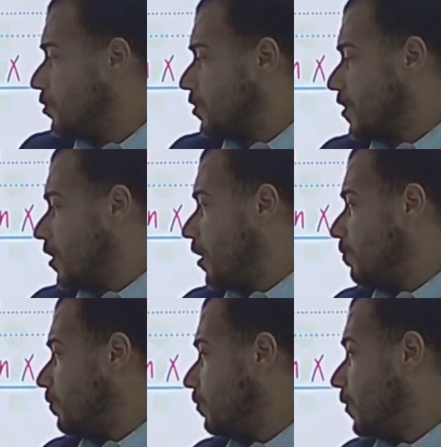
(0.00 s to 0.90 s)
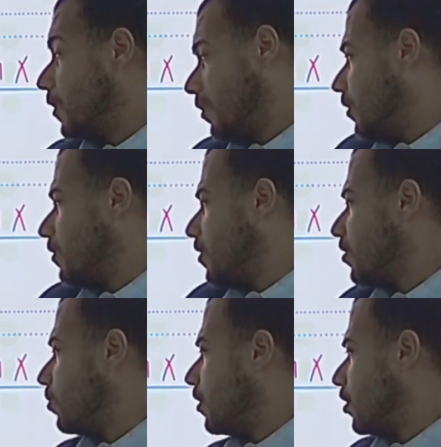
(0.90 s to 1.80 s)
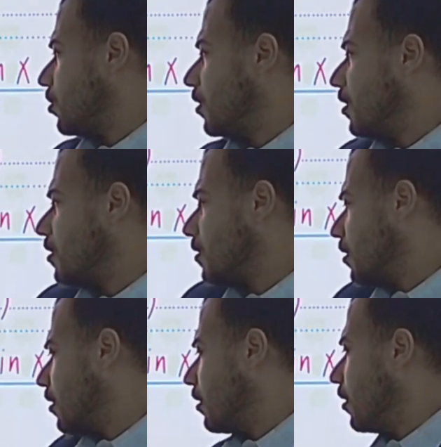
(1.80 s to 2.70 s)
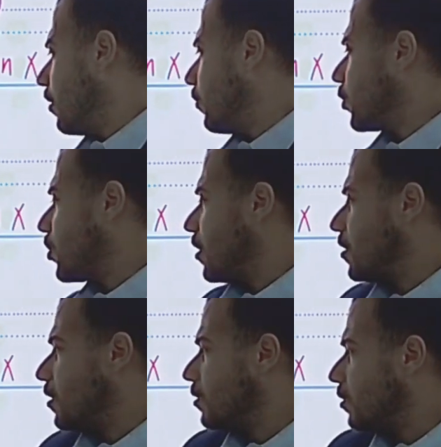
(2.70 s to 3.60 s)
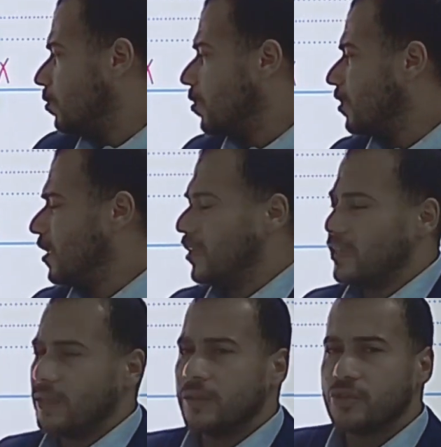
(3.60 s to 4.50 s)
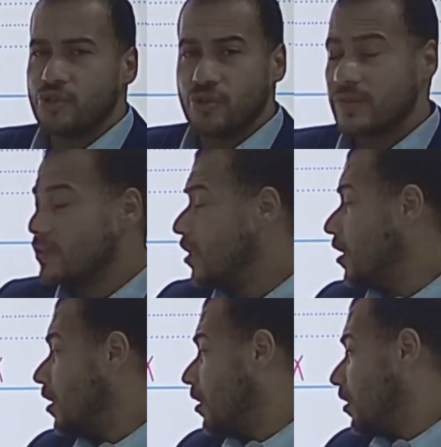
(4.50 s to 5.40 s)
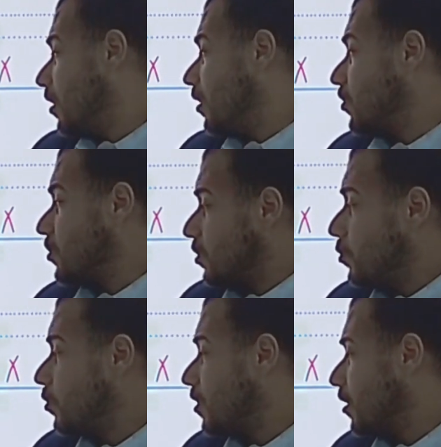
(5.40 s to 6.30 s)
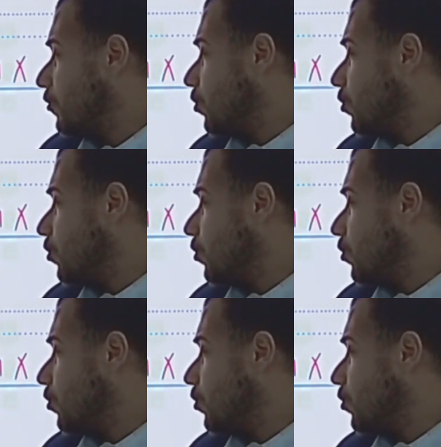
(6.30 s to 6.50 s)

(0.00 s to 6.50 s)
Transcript: do the same. This one actually is much easier. We will just distribute negative